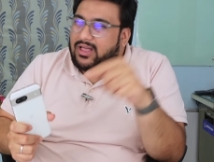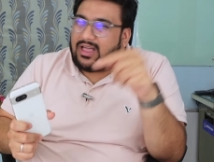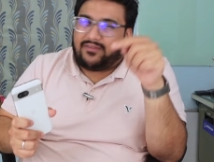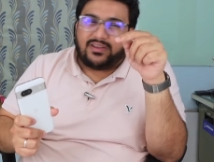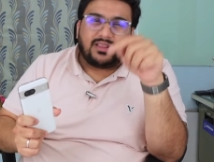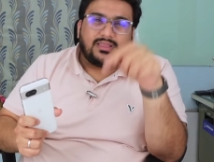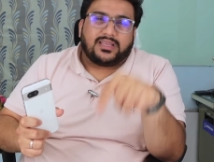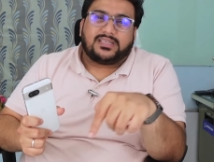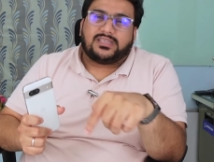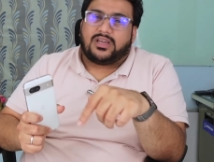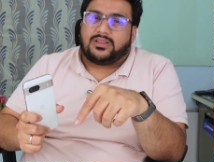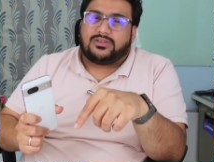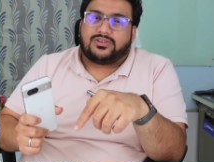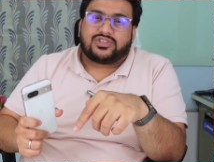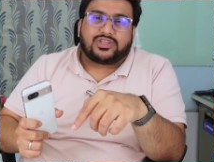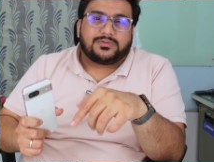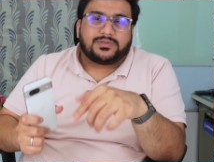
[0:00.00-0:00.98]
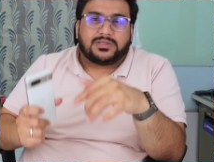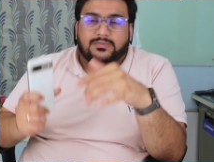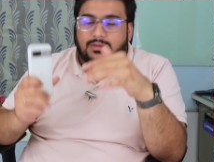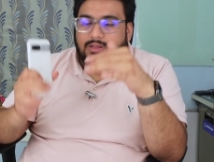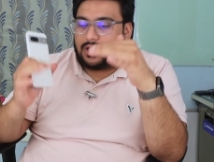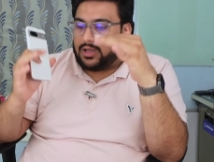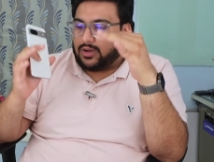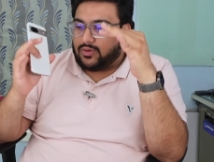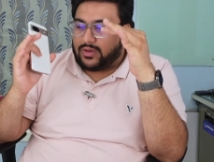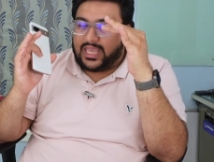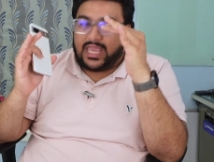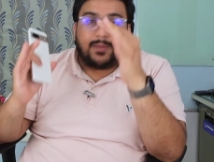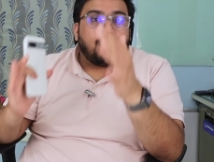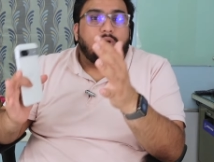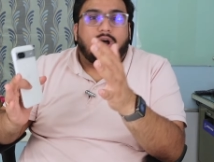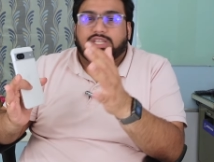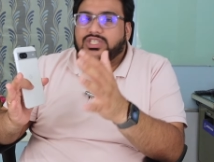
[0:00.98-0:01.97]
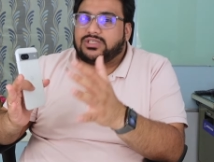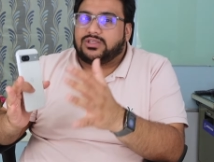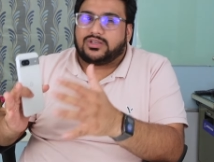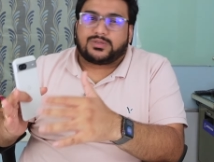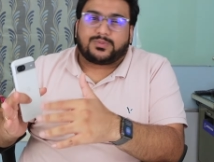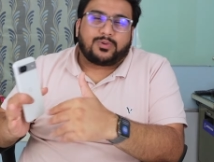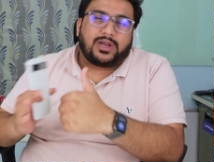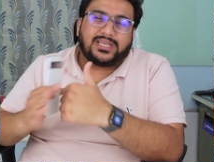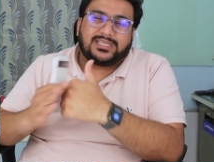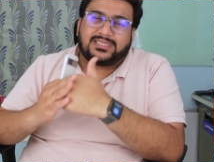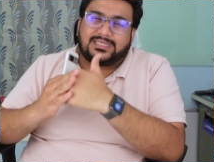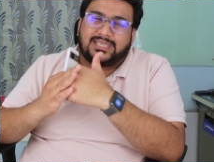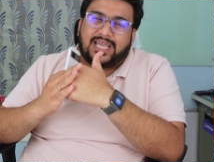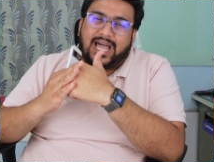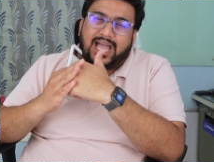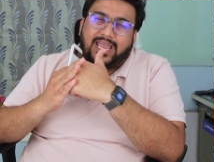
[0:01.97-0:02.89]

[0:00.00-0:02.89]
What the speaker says: I'll have it linked down in the description below. Keep watching those prices.